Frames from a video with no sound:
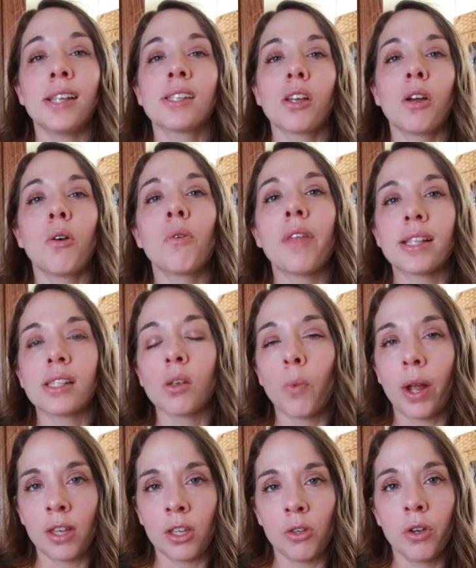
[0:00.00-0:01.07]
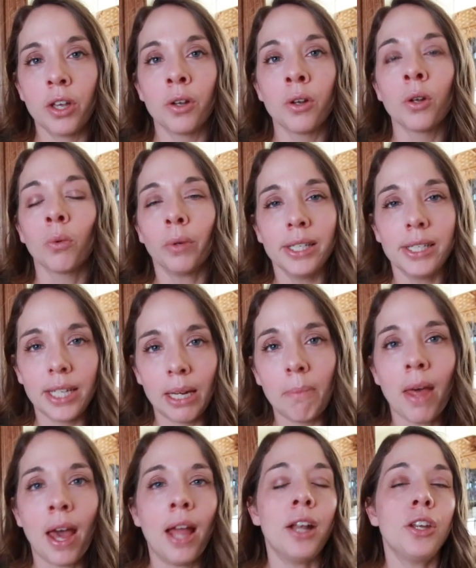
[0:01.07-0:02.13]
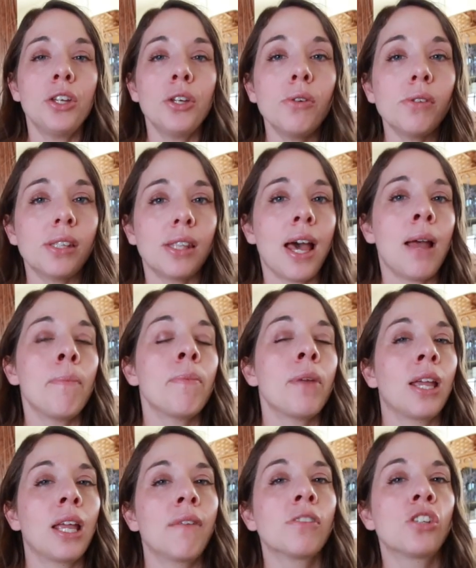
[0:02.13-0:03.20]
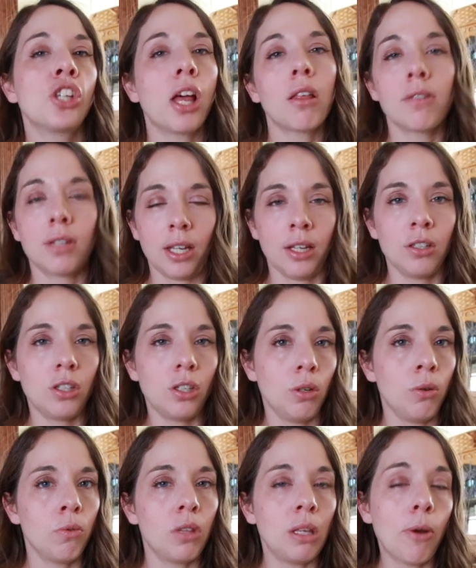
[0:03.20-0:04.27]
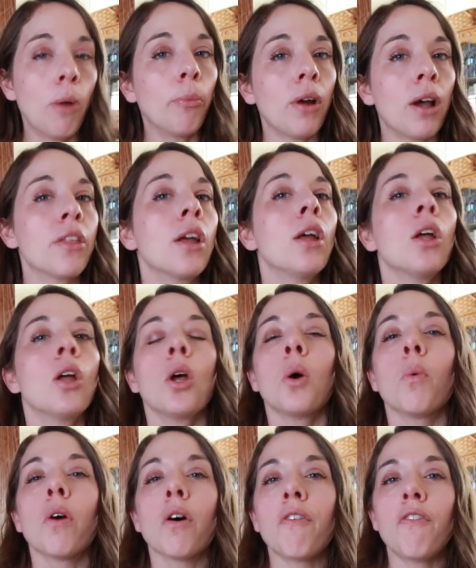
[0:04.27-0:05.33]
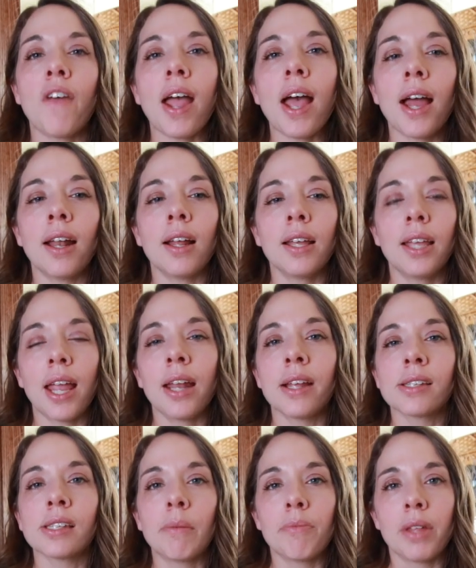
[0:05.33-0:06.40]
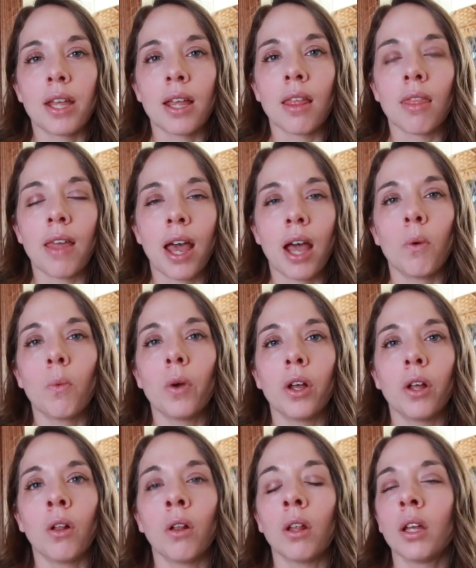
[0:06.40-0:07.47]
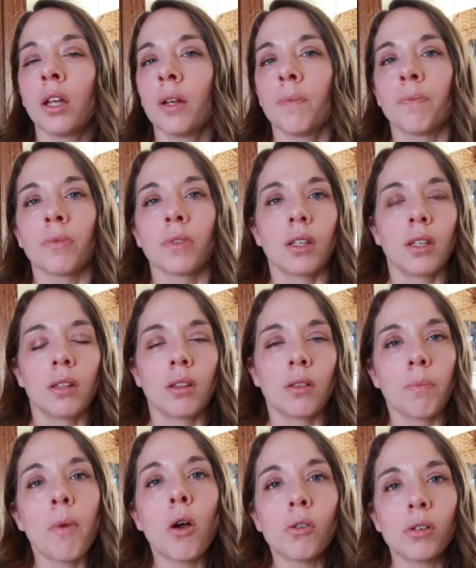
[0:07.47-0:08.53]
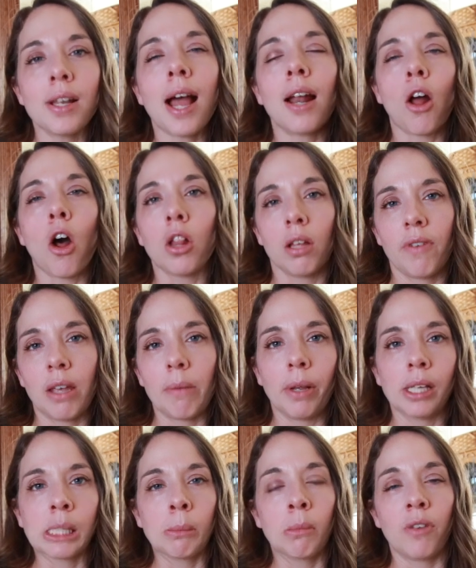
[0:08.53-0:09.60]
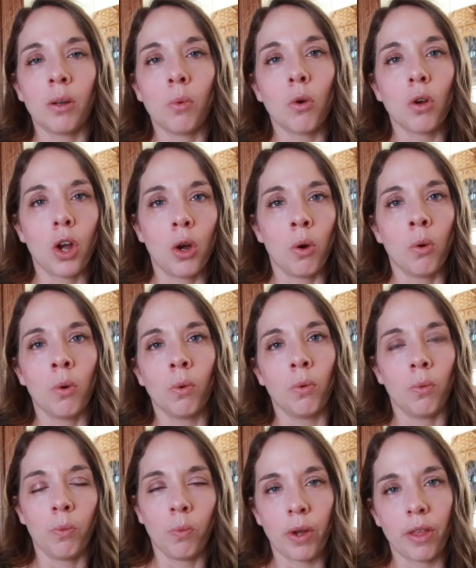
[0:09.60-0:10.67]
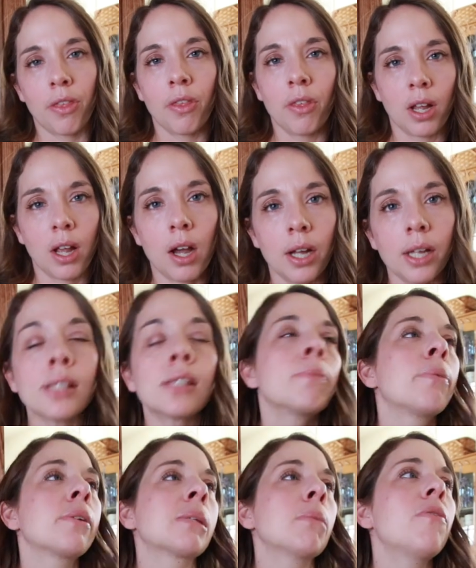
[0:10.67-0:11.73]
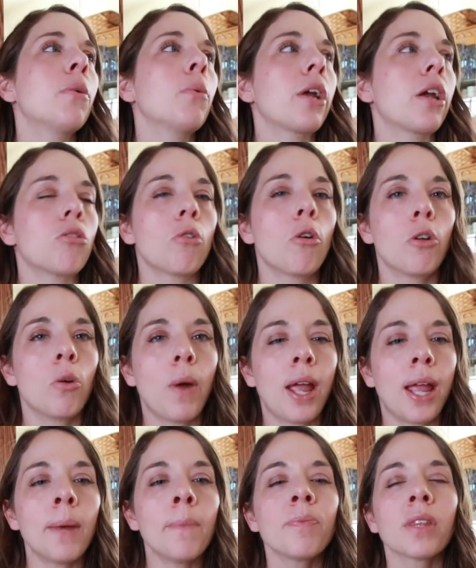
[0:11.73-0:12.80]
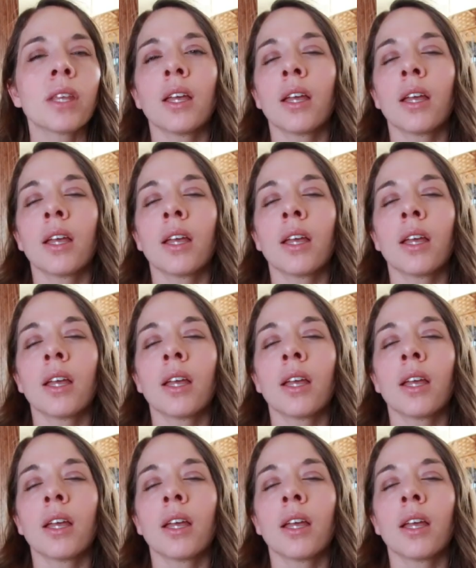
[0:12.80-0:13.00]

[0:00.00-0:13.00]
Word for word: So that's a way that you can redeem that and use that. It gives gelatin to the bone broth. Well, fat, again, is something that will, not all of it, because some of it will go with the cuts, but some of it will get thrown away.